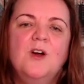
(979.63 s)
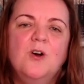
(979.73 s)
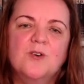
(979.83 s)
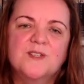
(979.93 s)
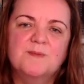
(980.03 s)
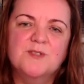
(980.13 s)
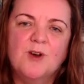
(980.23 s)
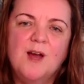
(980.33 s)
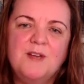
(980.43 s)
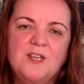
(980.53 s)
or
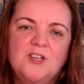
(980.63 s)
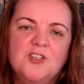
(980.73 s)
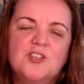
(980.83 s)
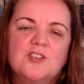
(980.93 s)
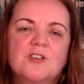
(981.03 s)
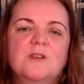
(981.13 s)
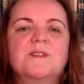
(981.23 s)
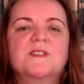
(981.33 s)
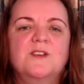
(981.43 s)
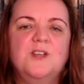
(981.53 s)
subscribe at YouTube
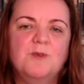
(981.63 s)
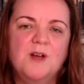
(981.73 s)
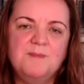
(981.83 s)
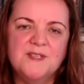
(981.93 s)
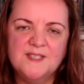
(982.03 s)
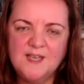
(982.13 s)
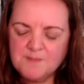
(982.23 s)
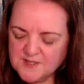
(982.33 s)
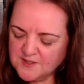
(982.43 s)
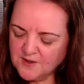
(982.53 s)
so you won't miss an
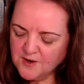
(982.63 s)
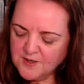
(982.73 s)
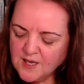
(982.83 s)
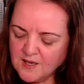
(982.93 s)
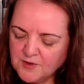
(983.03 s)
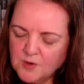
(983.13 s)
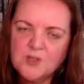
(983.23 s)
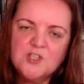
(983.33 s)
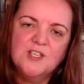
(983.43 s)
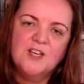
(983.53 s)
episode if you're
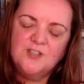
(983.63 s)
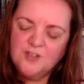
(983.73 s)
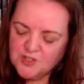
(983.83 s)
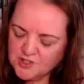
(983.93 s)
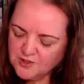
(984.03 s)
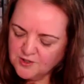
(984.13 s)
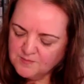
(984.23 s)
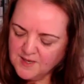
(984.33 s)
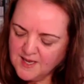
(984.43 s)
watching at YouTube.